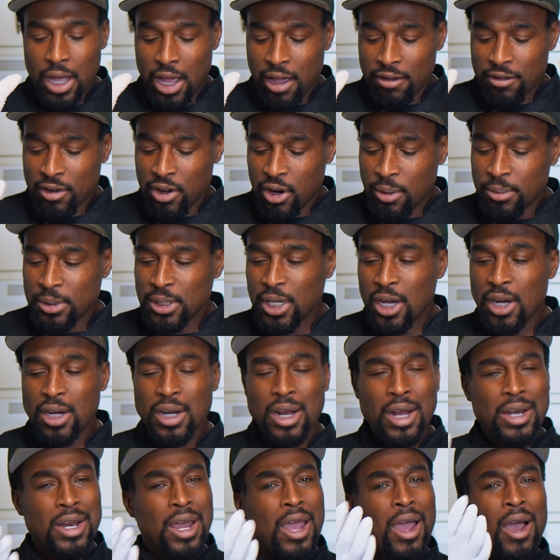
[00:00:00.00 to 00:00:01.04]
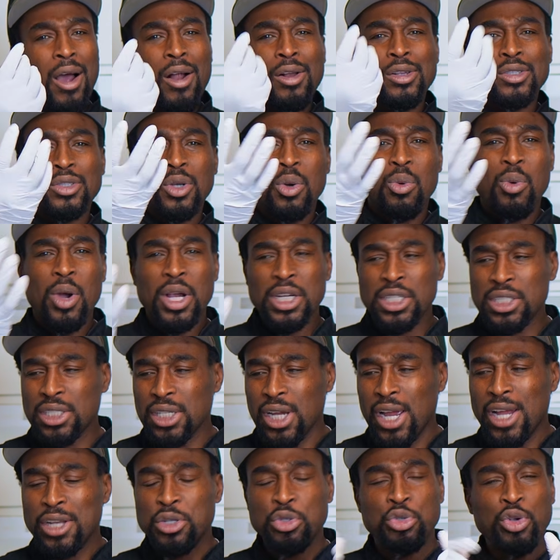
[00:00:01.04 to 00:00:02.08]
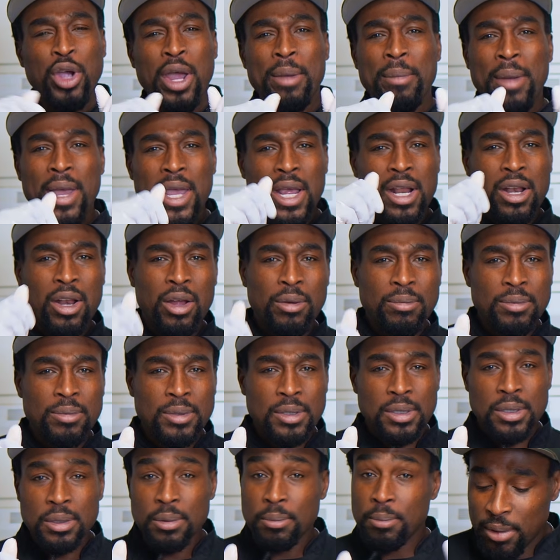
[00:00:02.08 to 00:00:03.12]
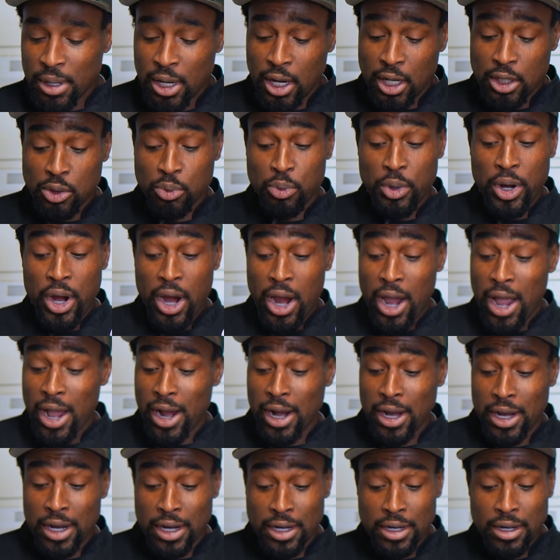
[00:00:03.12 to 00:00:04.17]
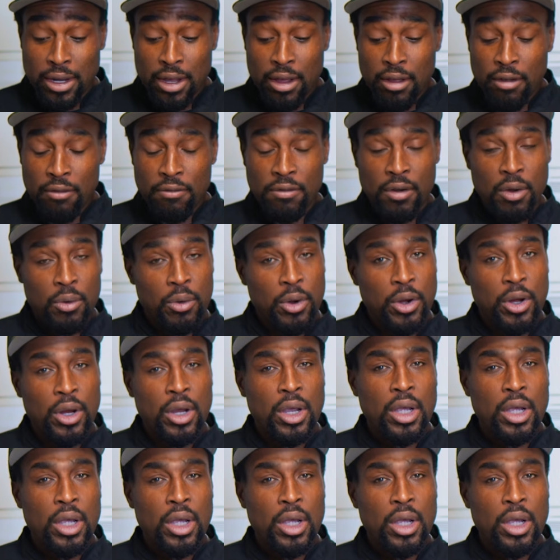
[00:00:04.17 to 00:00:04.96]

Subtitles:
have gloves on, and I also wash and dry my gloves because we are angling flour.